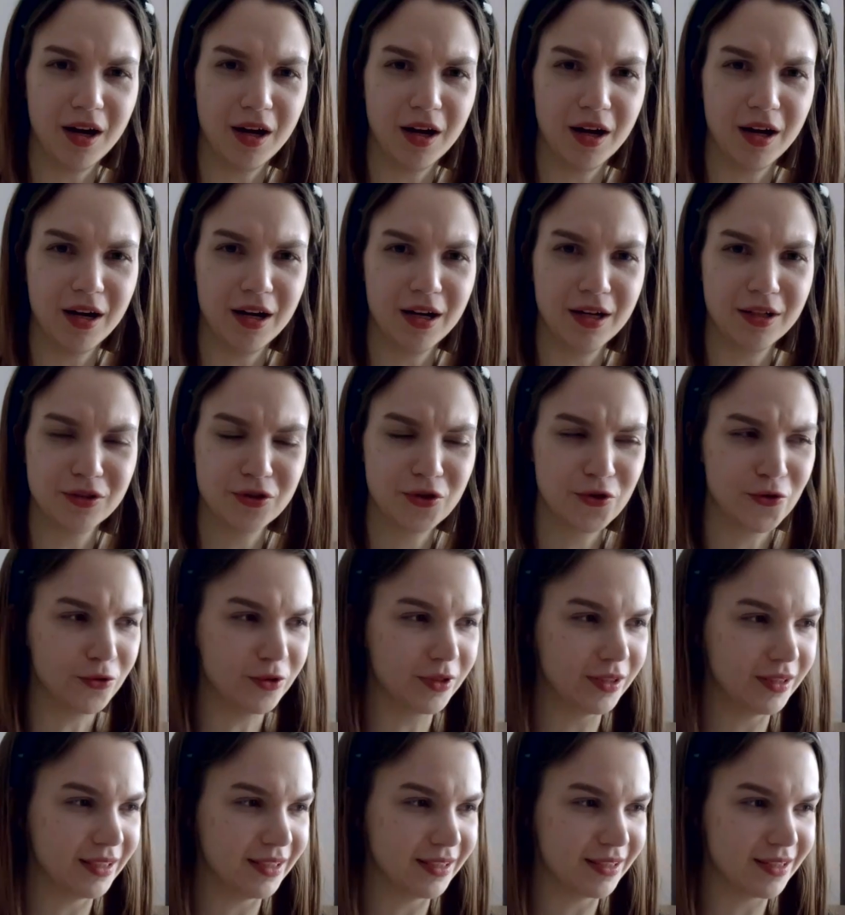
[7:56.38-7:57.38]
Uh,
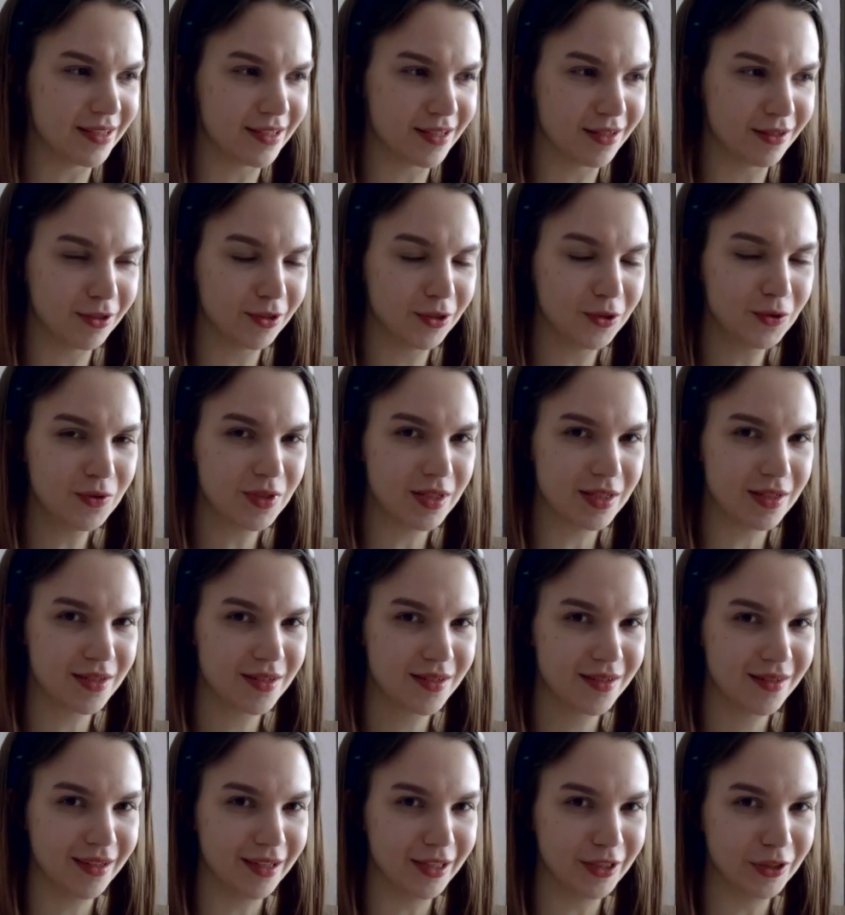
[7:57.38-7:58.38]
toilet is
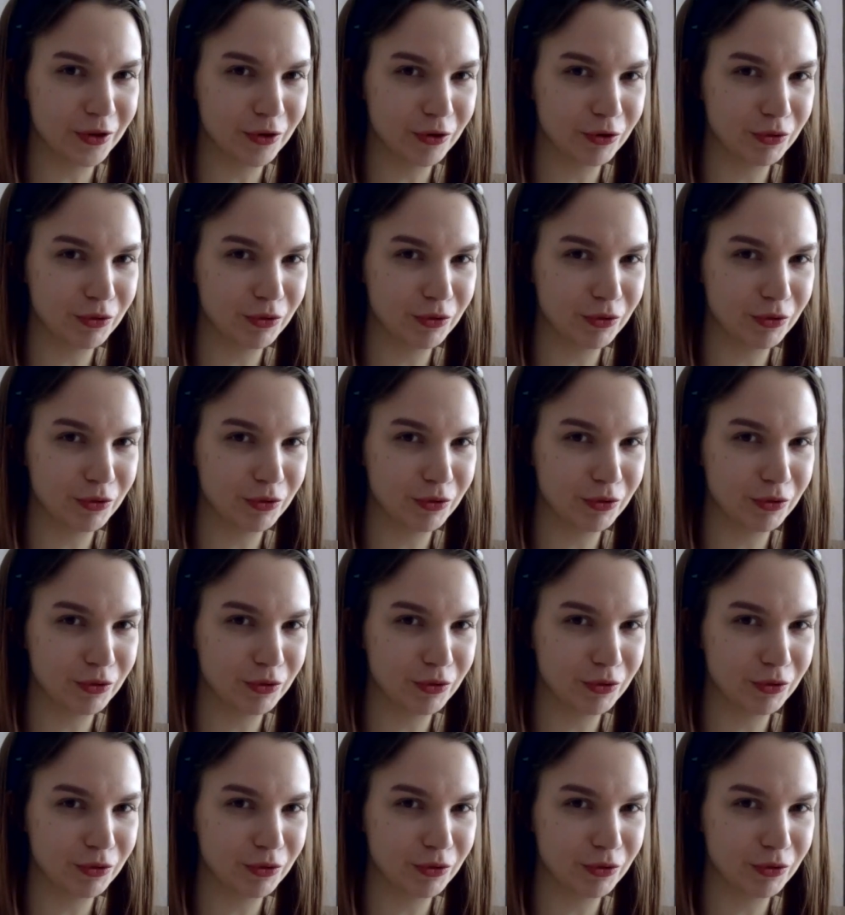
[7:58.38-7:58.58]
included, I